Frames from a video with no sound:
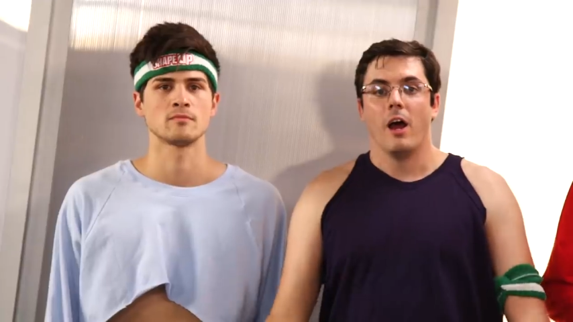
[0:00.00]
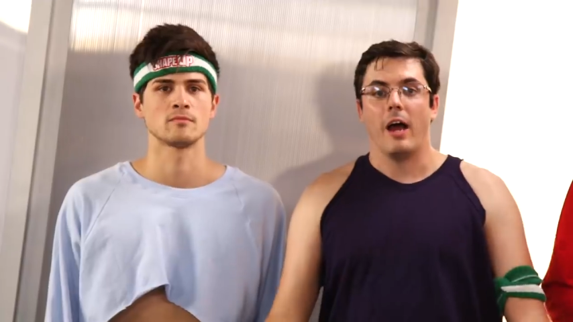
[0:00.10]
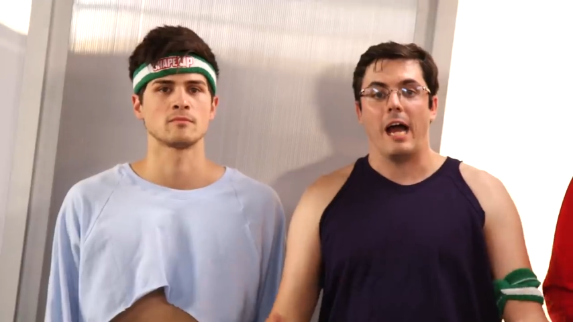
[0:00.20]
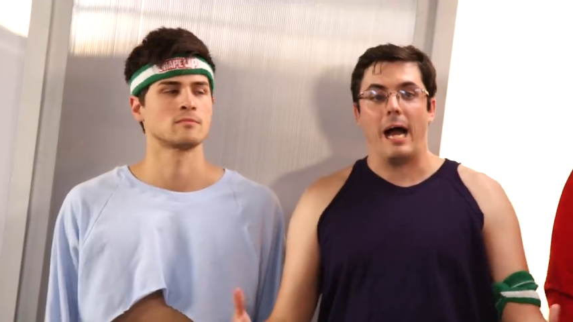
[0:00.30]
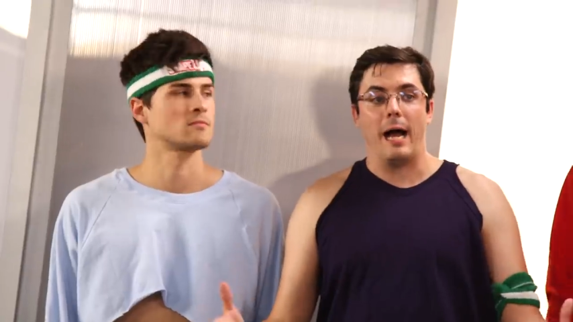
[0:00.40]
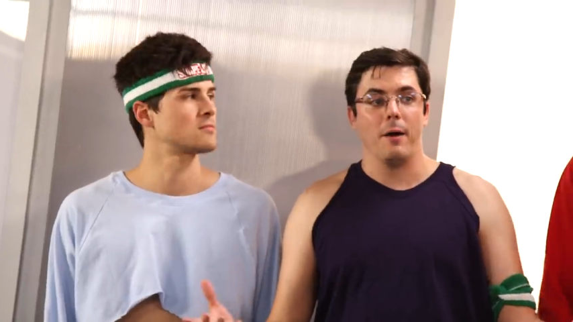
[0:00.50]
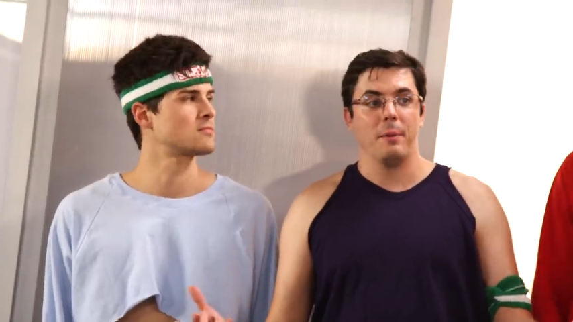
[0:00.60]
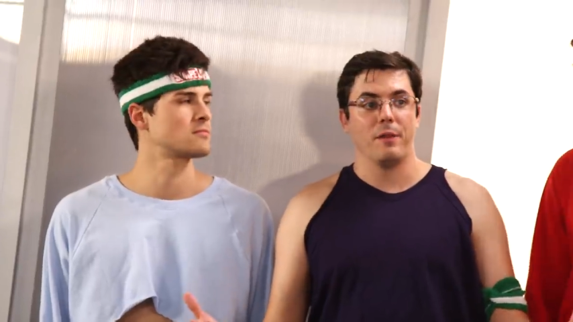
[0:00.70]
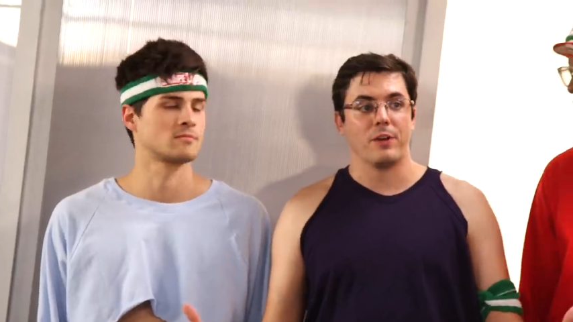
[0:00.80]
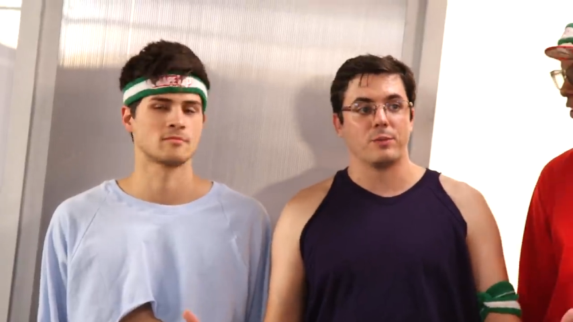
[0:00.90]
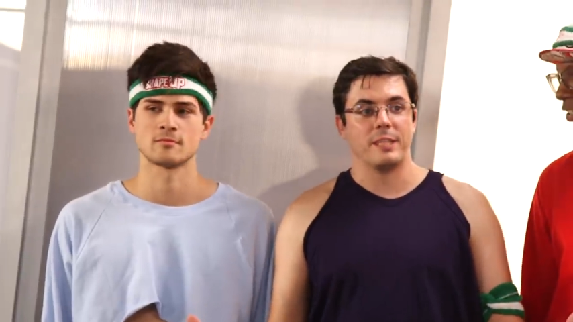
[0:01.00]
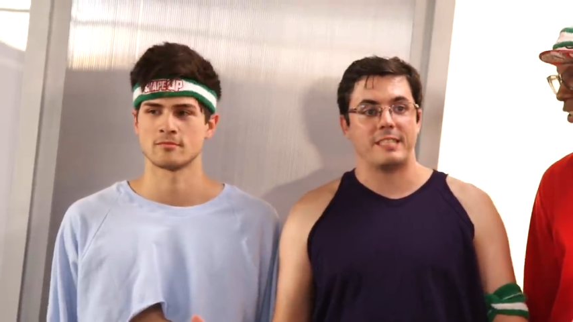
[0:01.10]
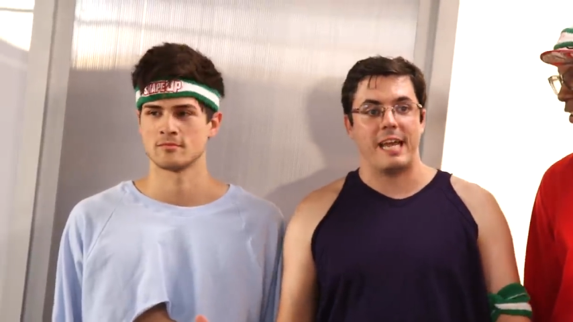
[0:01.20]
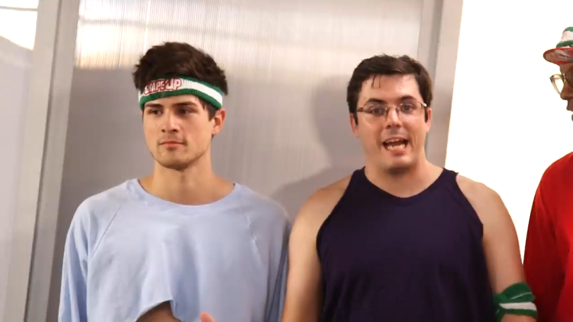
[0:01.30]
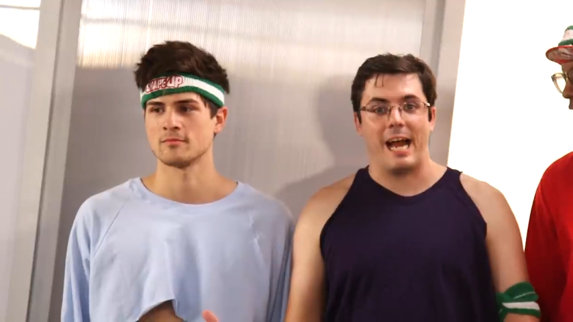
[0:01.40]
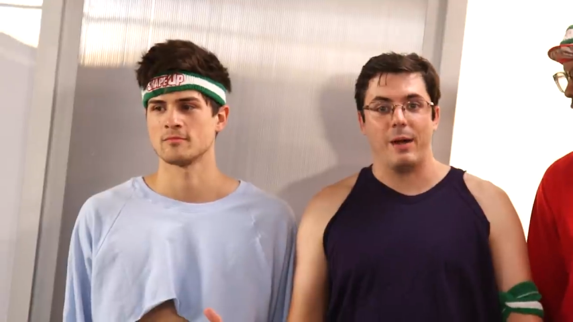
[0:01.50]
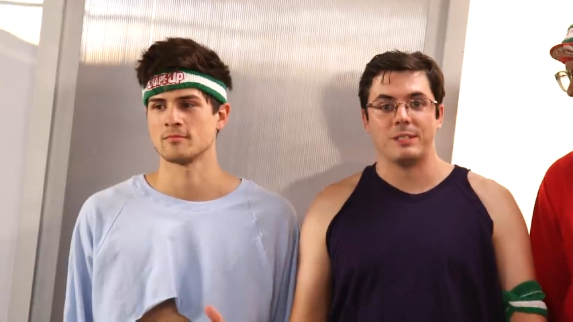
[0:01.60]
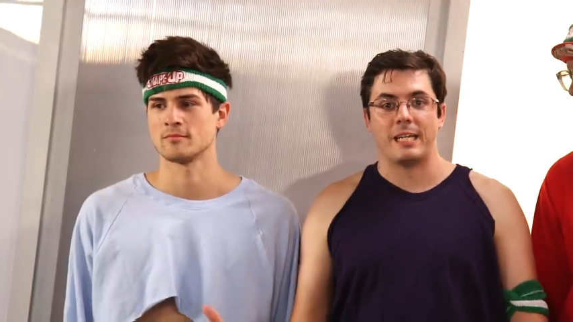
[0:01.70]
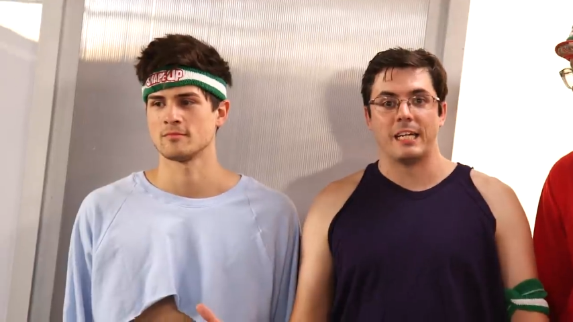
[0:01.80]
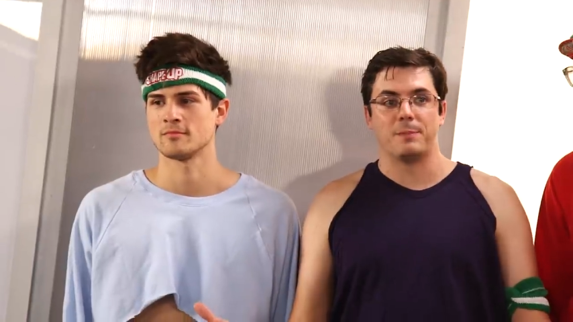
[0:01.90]
Speaker 1: All right, I'll be the first one to say it. I
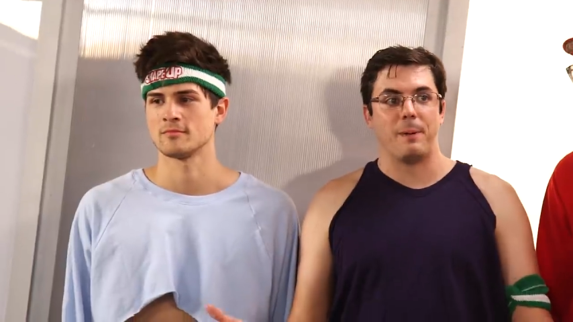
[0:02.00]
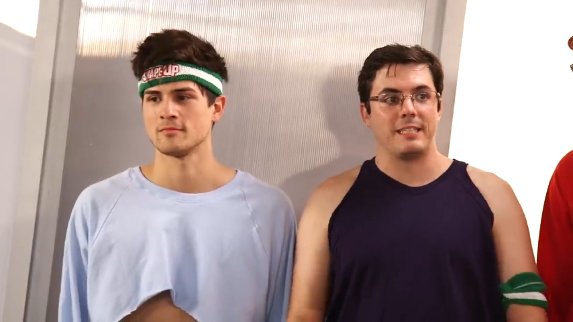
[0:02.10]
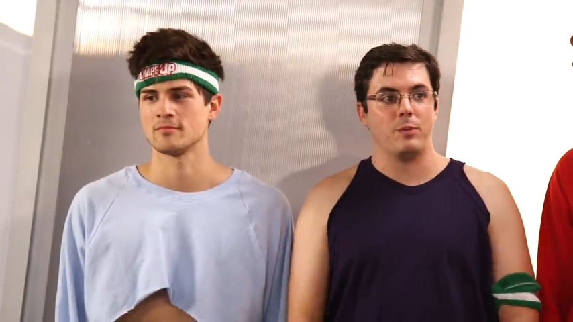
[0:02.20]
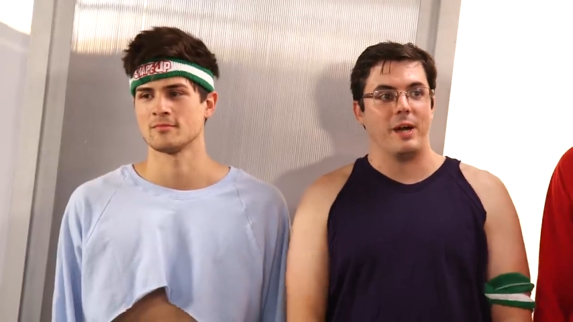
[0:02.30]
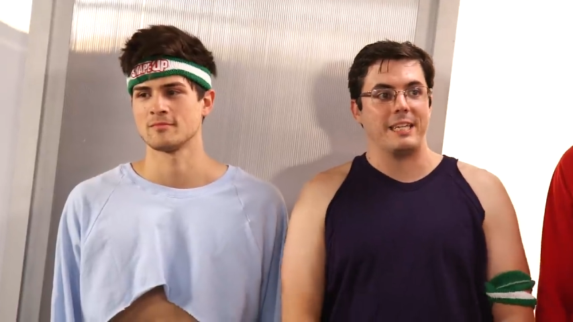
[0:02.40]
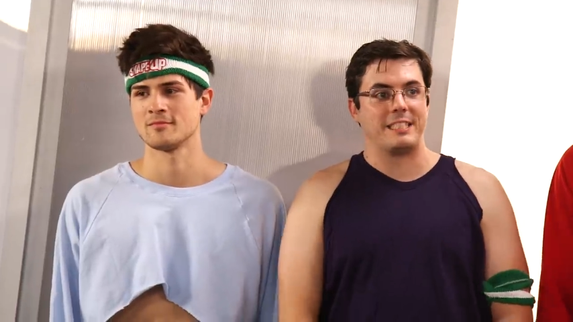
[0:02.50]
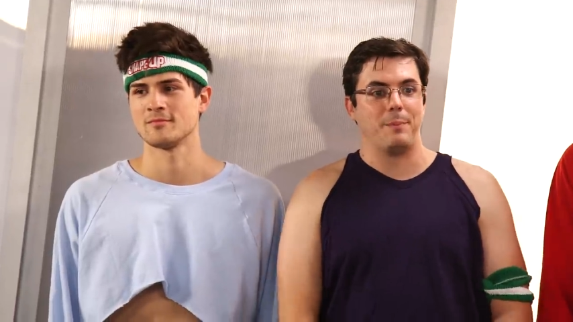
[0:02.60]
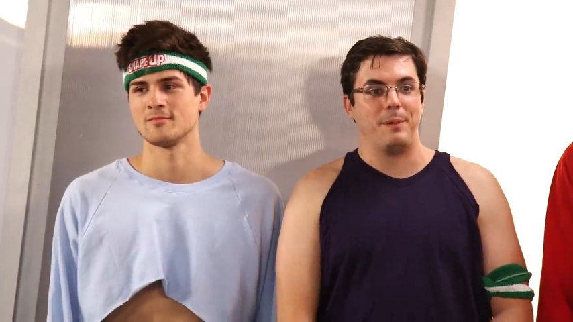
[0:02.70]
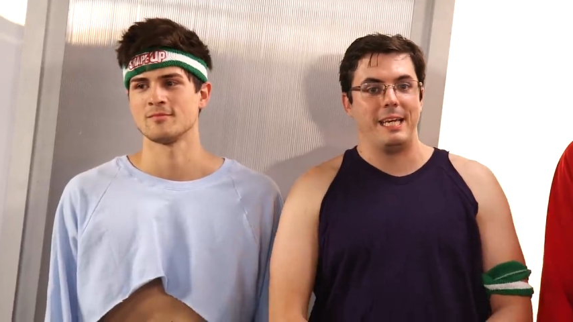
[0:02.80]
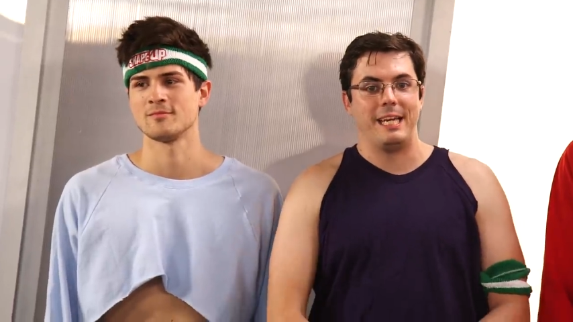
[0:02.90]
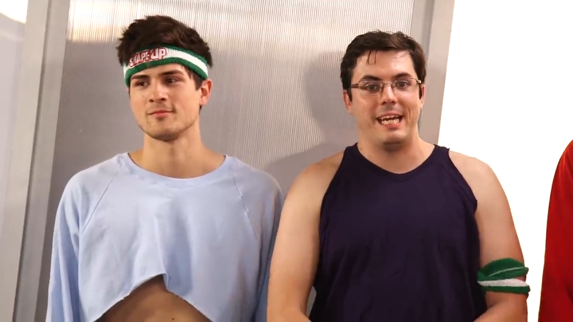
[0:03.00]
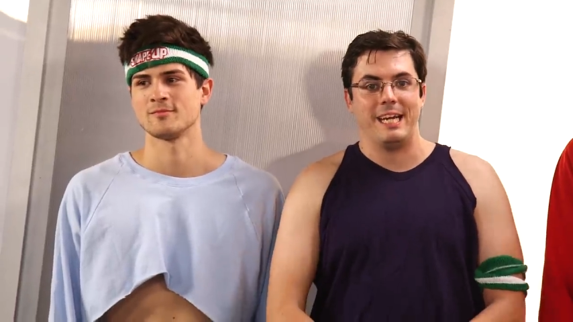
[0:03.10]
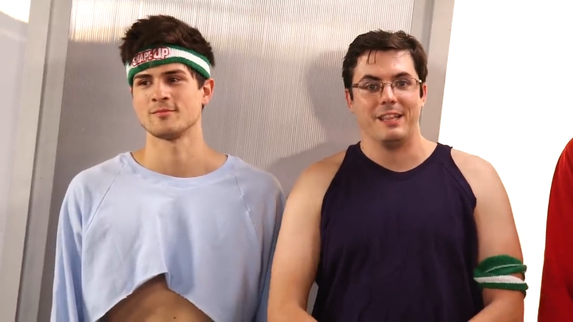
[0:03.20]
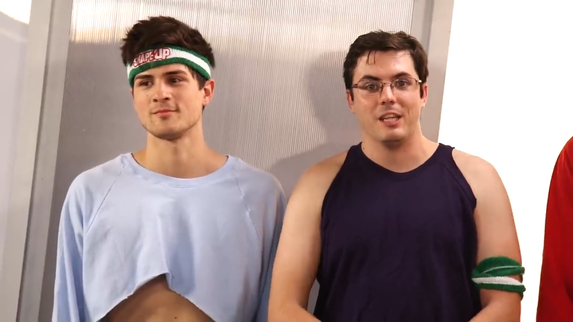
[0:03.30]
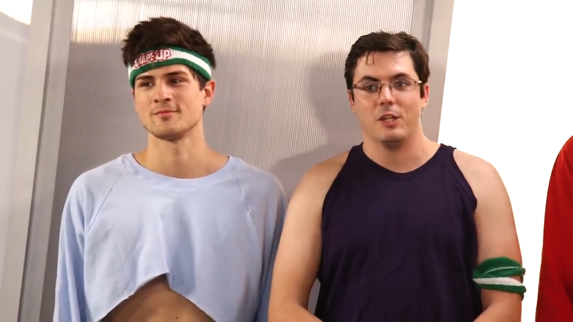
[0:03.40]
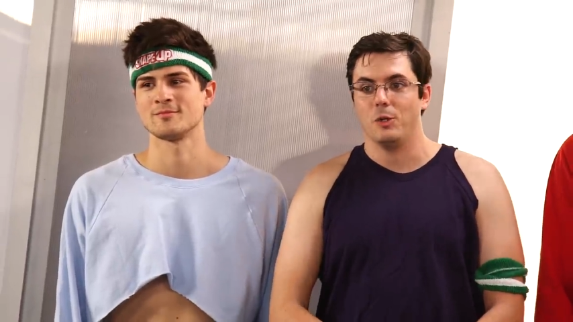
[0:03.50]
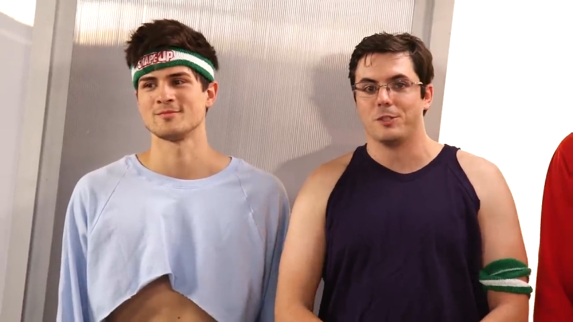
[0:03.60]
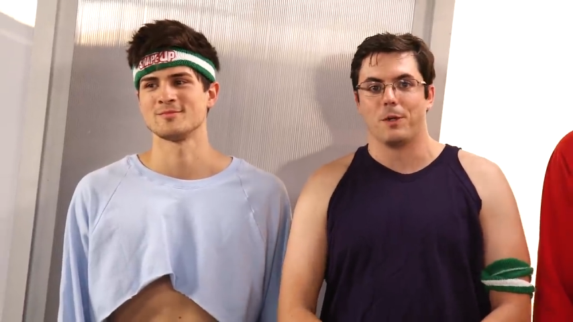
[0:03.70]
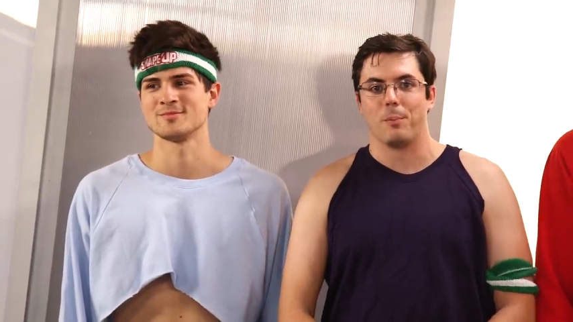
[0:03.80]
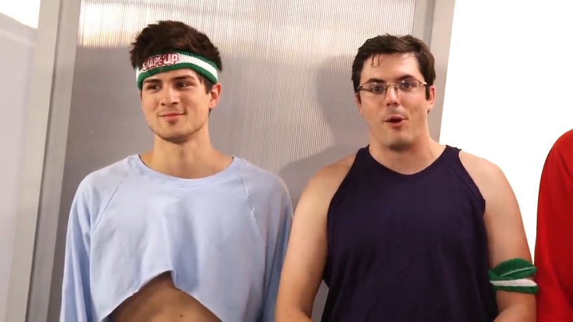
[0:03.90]
was not expecting Wes to be in the
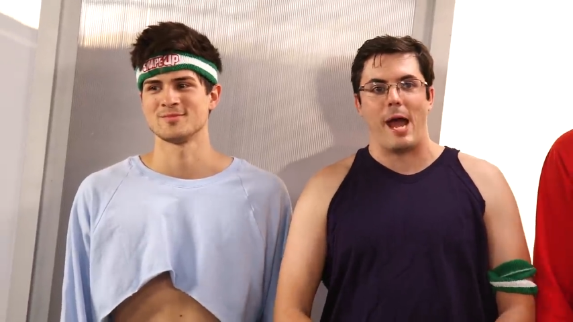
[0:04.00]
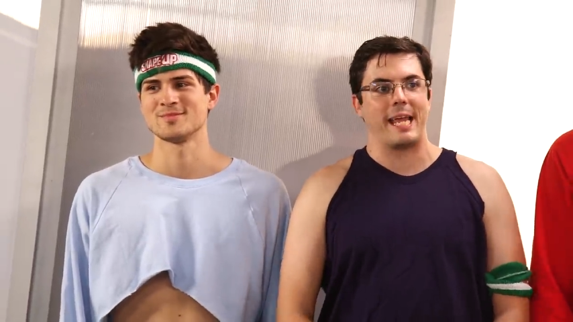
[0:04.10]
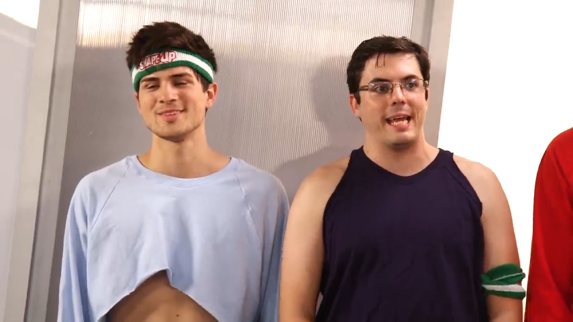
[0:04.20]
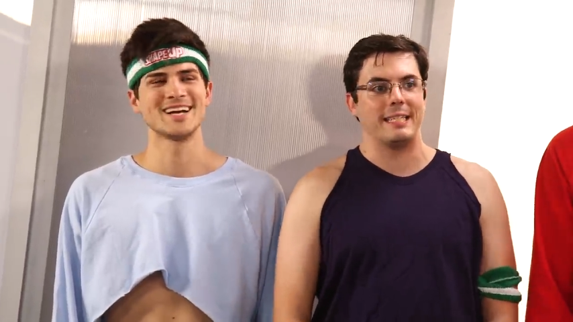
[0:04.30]
loser bracket.